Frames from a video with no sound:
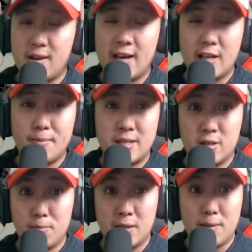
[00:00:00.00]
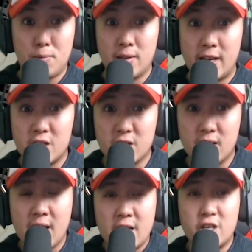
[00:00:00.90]
to elemental
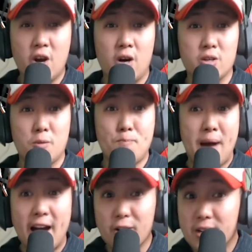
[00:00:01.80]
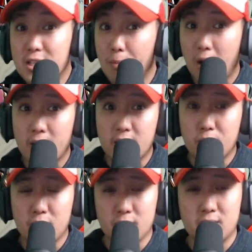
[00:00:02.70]
manipulation. She also batteries the party
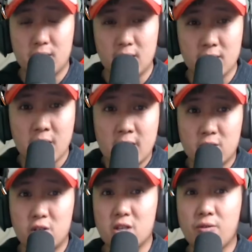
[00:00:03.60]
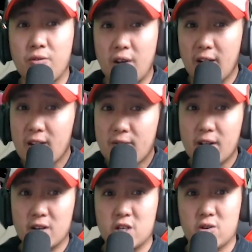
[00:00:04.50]
with her skills, so she's very,
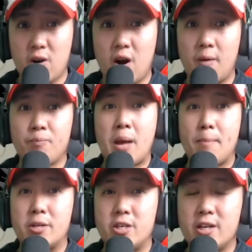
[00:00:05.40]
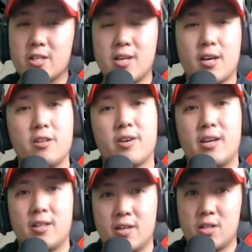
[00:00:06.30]
very strong. But you need to take a look
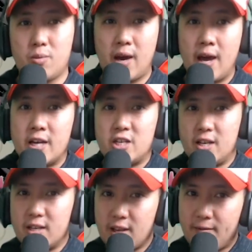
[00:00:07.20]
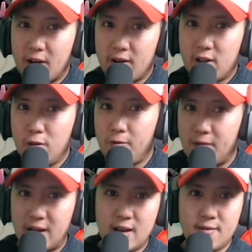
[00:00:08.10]
at it this way. She is a very
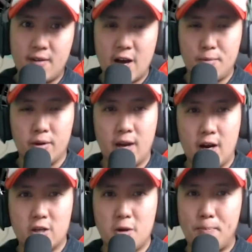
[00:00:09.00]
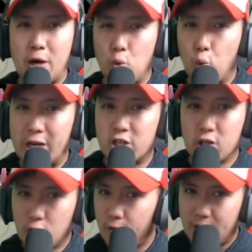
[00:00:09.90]
Lufenia viable character, but which
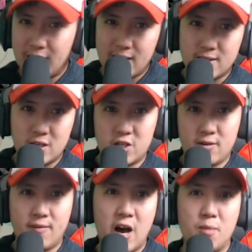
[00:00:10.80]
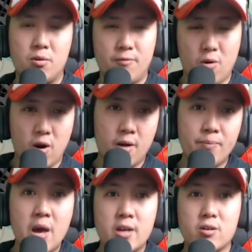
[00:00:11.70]
Lufenias is she viable for?
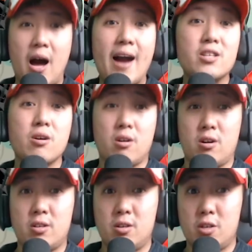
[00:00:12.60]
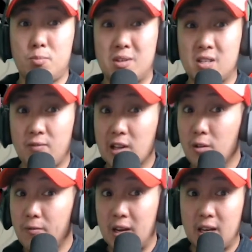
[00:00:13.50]
So I took her to specific
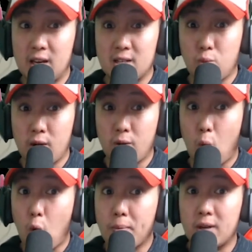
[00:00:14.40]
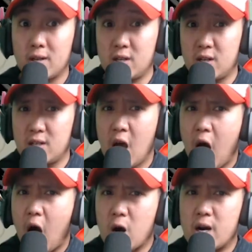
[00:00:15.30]
Lufenias where the orb conditions
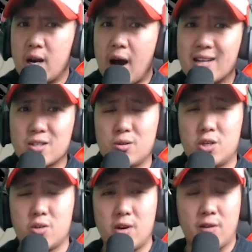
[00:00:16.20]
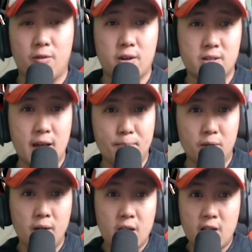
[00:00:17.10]
are not too strict. For
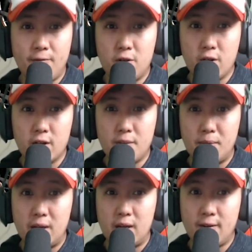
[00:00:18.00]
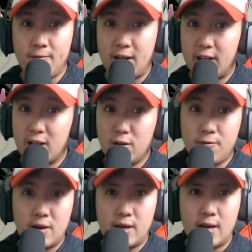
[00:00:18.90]
example, if you're going to be fighting a
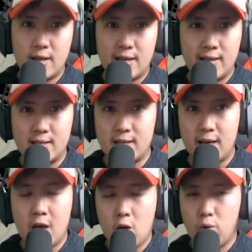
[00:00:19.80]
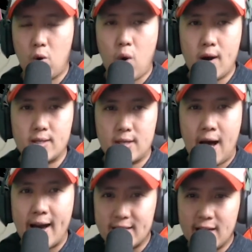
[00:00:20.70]
Lufenia that, let's say, requires
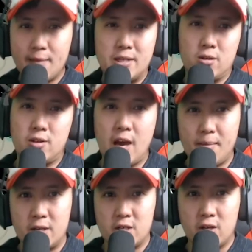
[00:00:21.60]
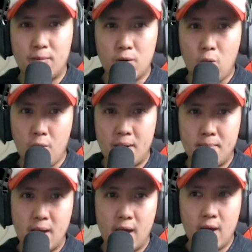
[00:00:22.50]
ice elemental damage to keep the orb
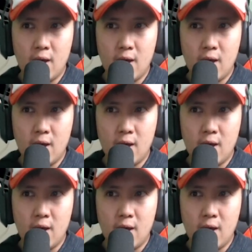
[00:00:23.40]
at bay,